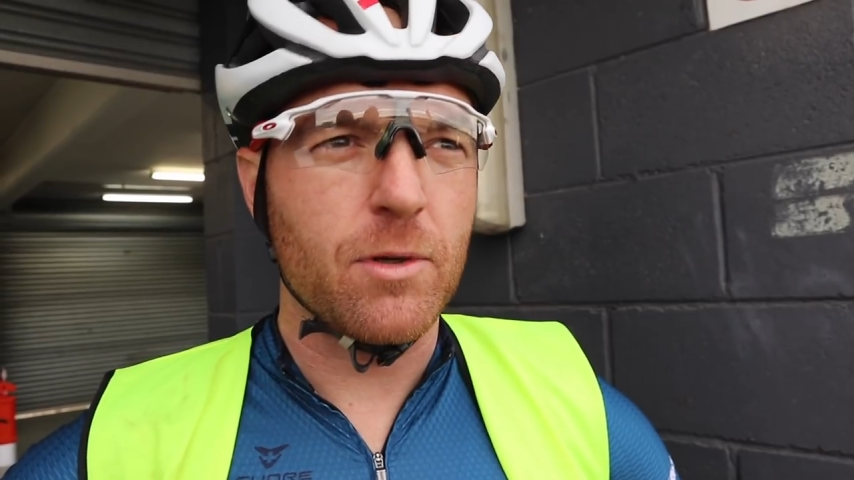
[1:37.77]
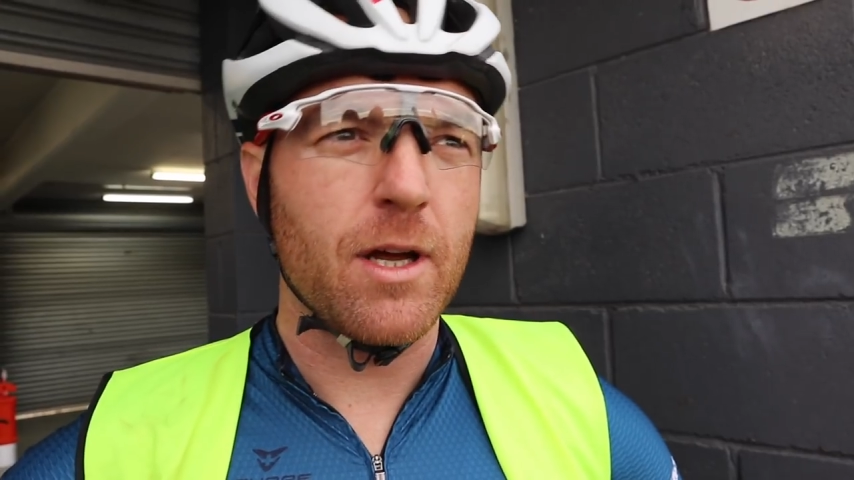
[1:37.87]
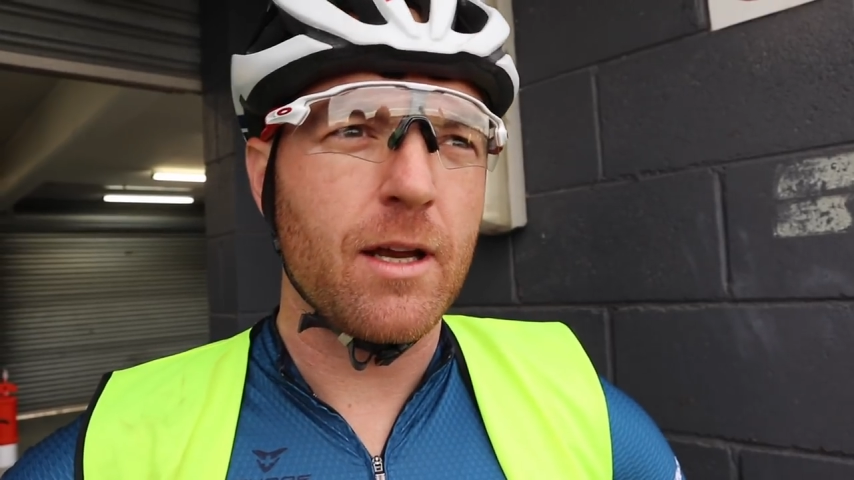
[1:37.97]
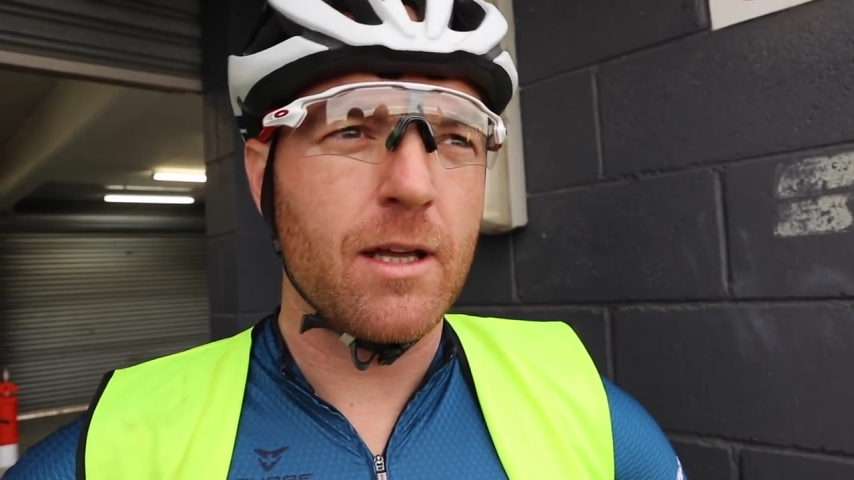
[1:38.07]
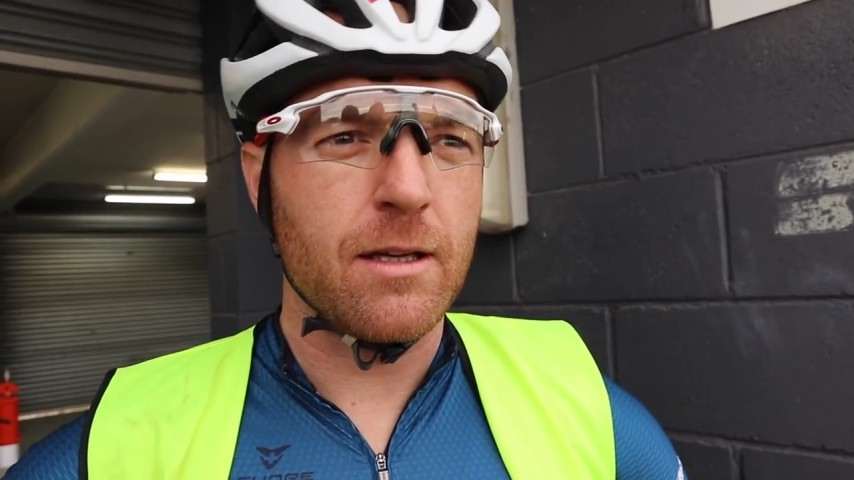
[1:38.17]
We'll
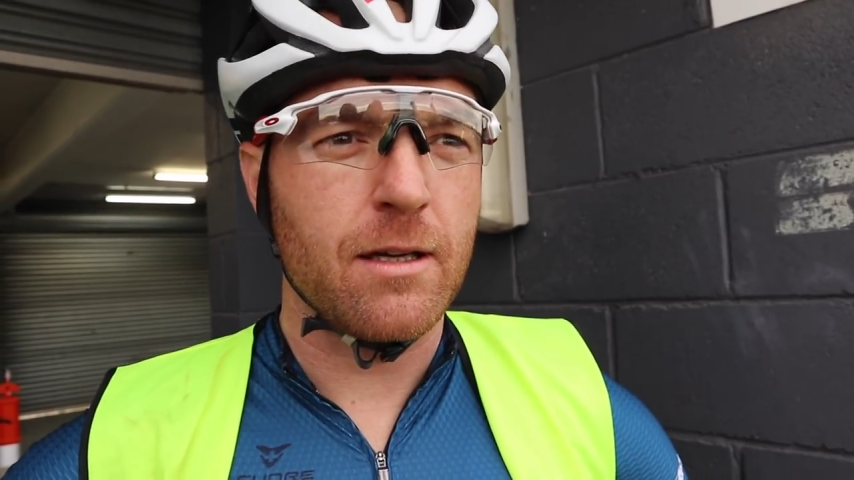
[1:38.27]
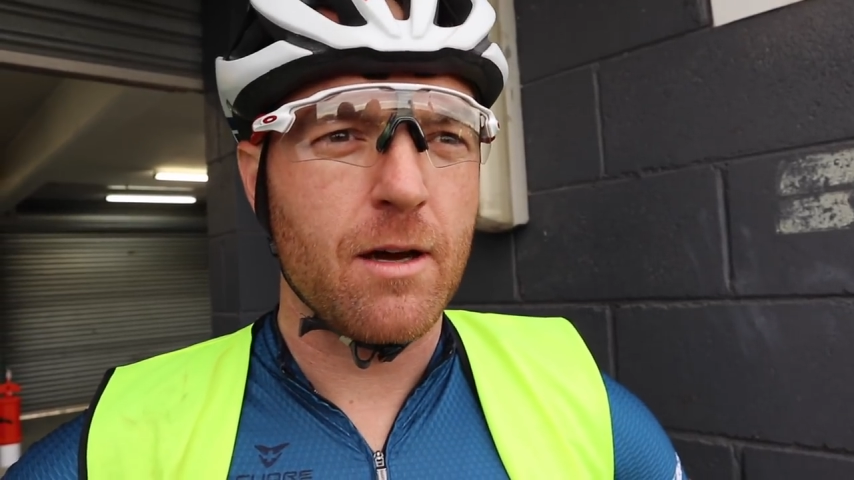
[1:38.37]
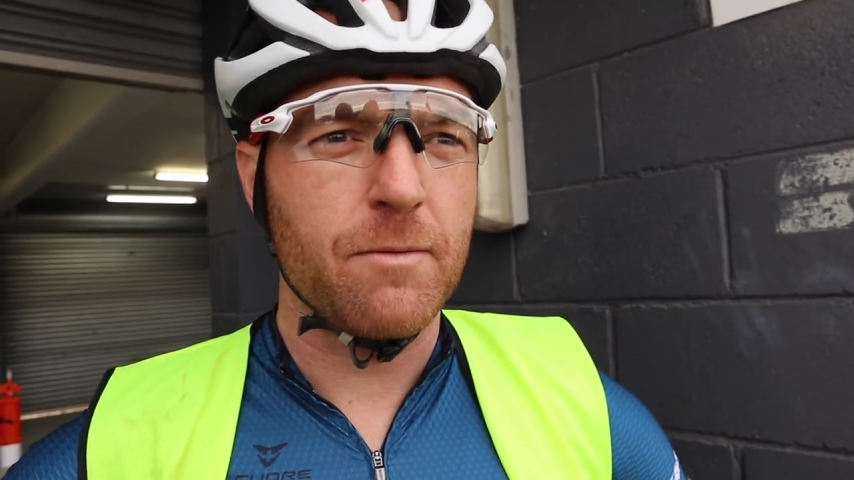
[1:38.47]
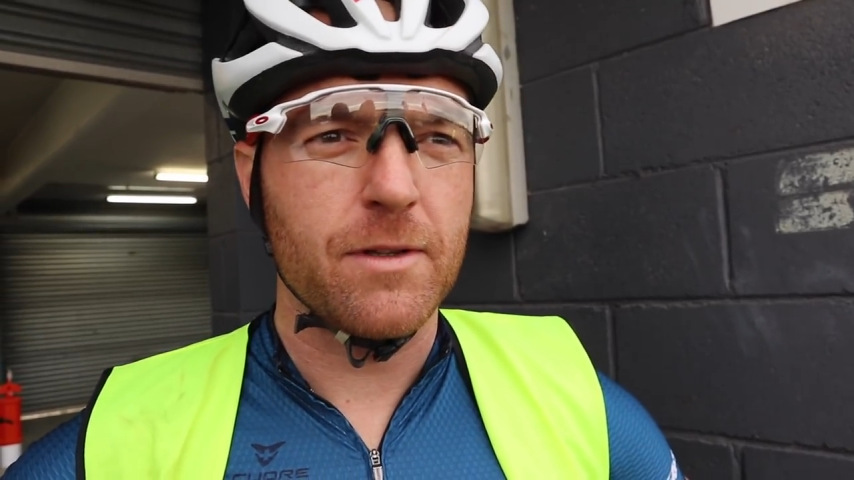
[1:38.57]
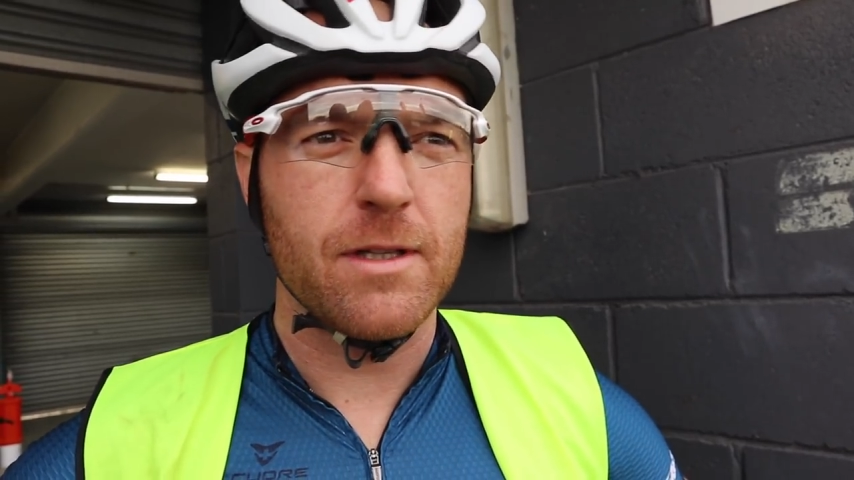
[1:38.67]
go down there.
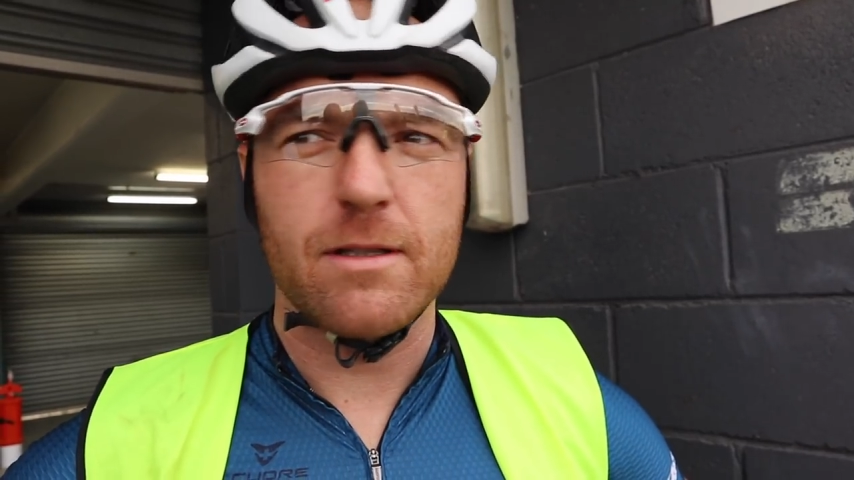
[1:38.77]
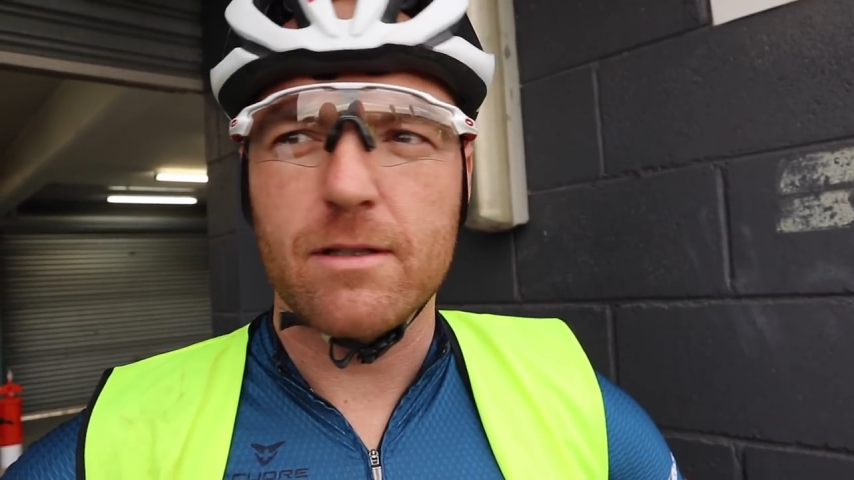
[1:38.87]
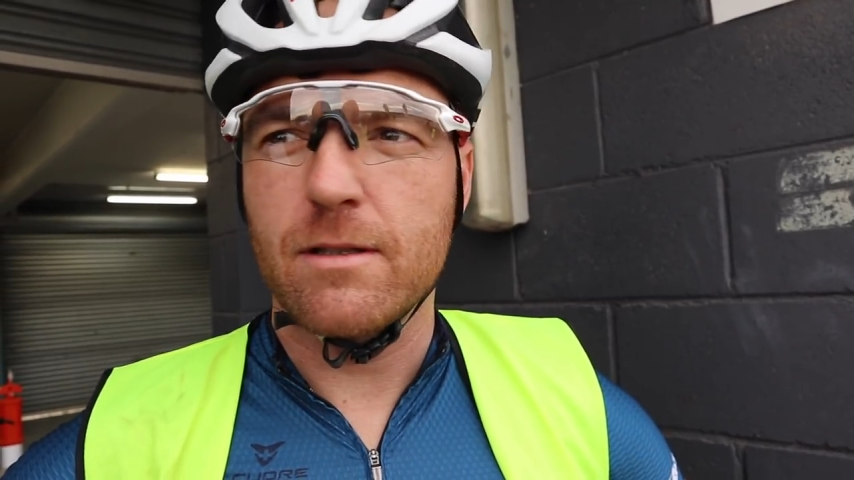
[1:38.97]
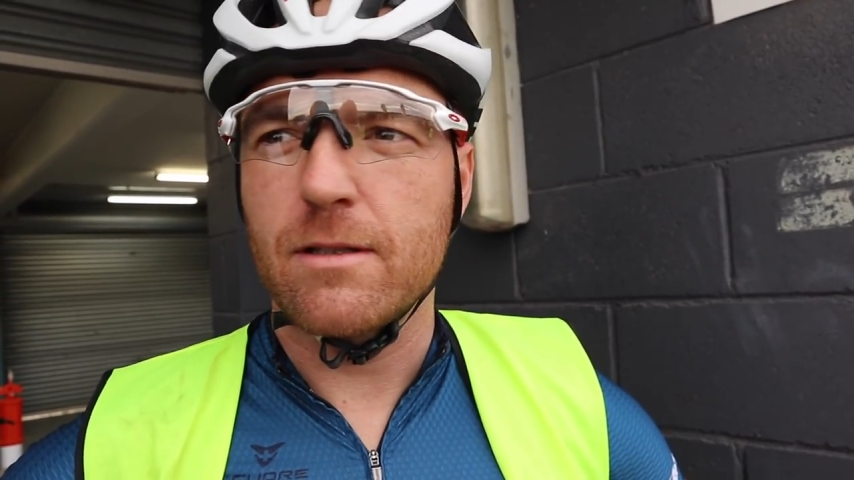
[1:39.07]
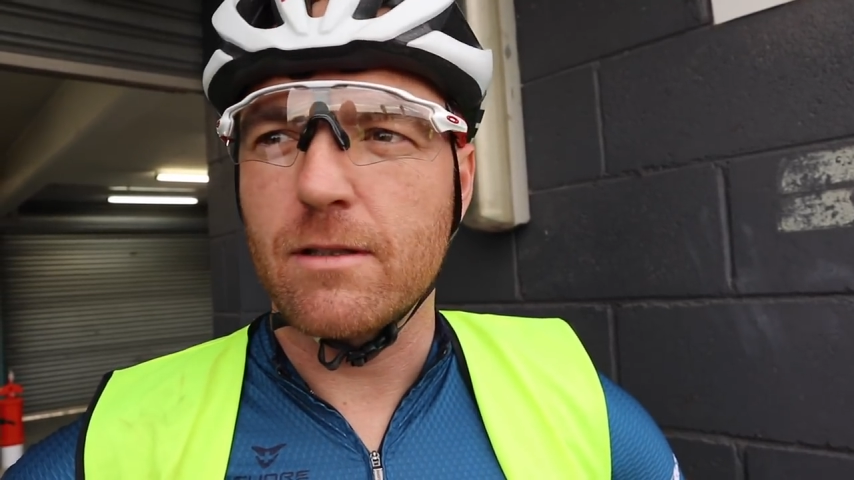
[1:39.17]
Oh, donuts
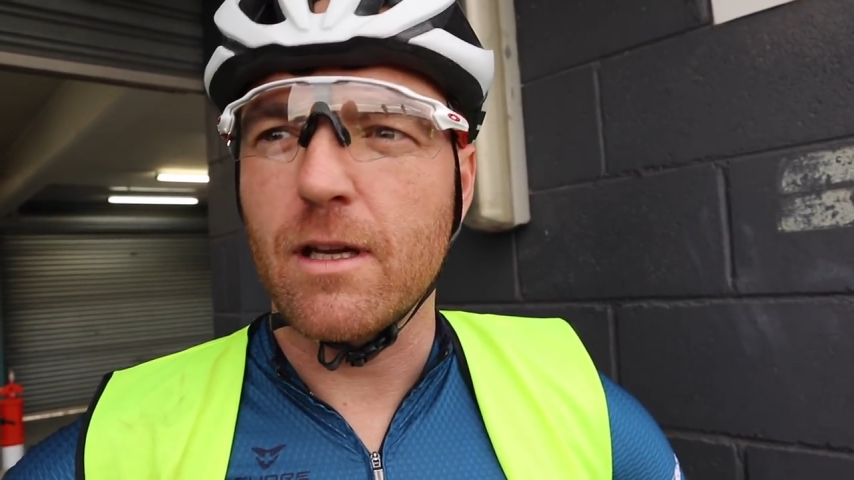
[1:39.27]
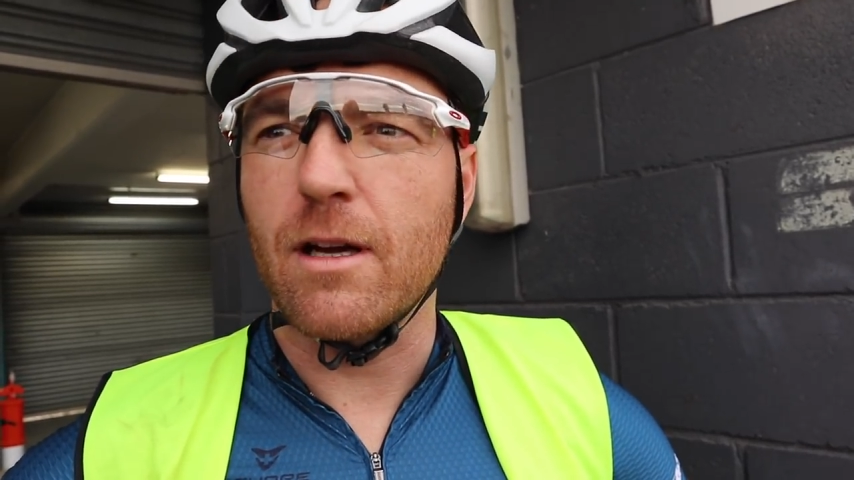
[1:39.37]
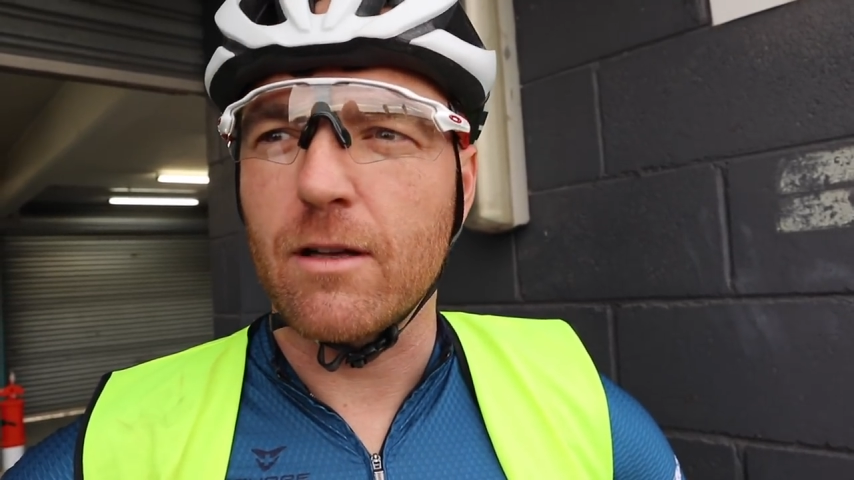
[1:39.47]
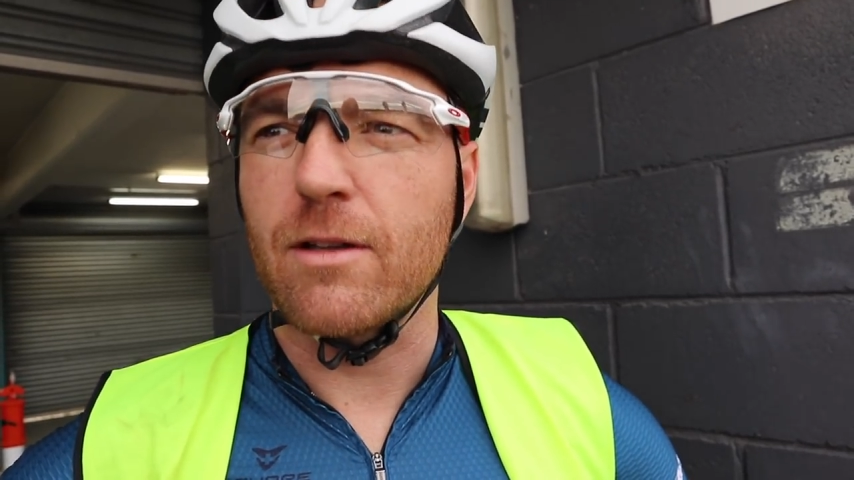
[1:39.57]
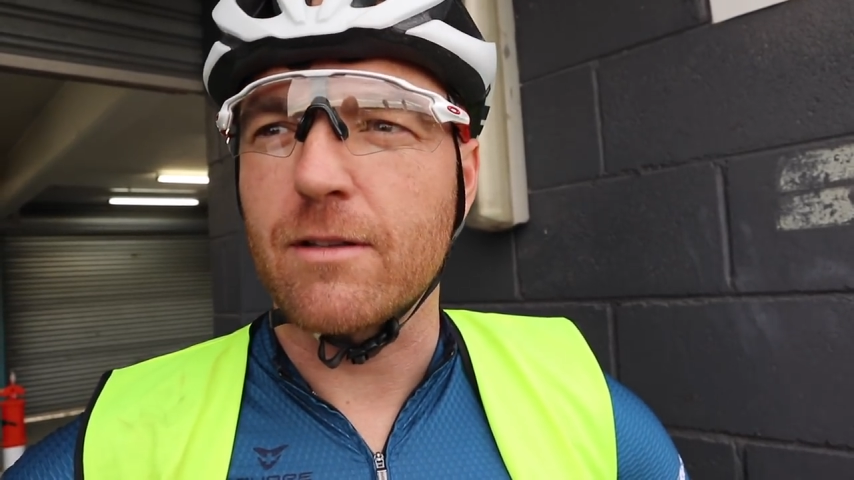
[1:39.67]
too?
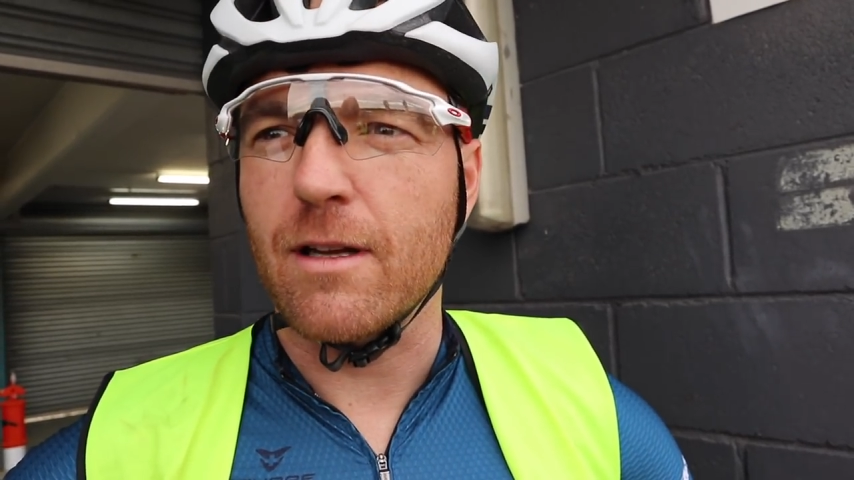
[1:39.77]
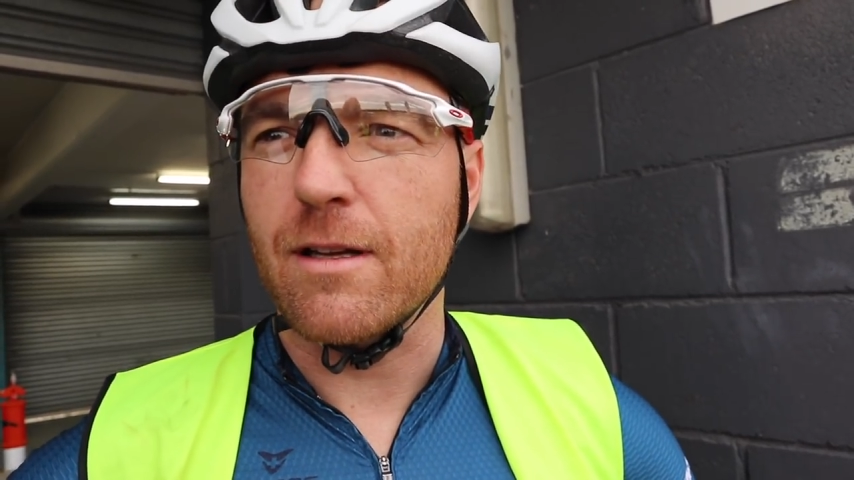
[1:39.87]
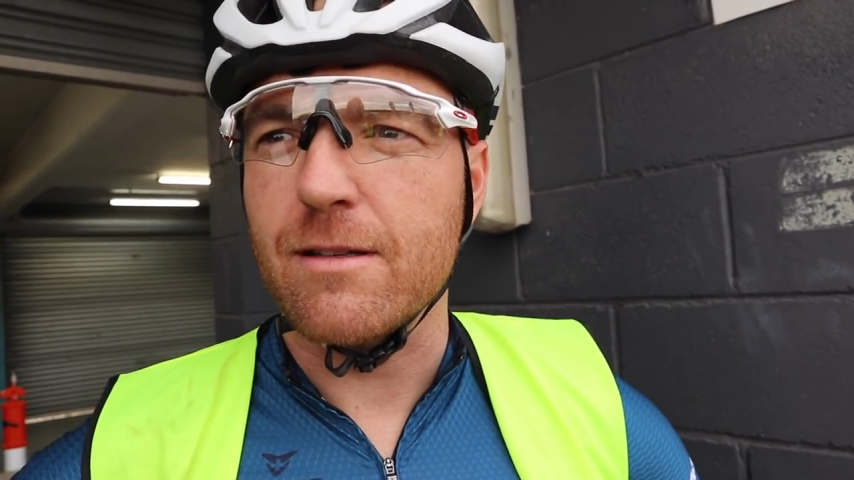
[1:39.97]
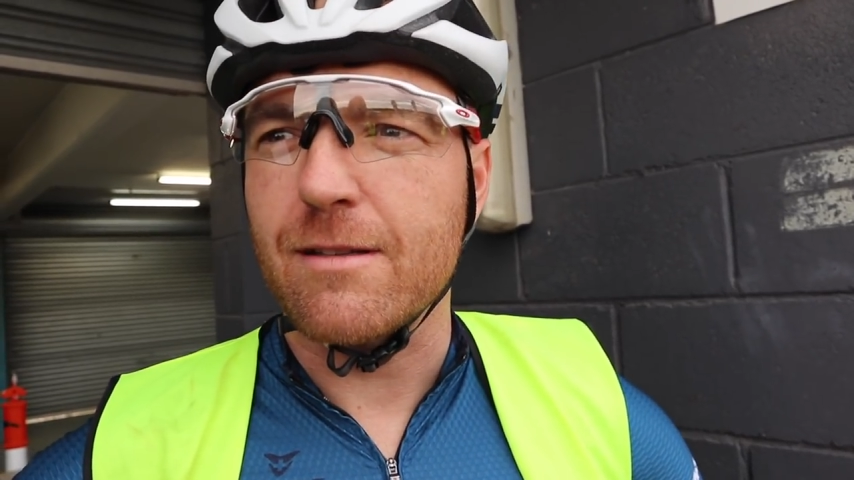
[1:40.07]
Yeah, I like donuts.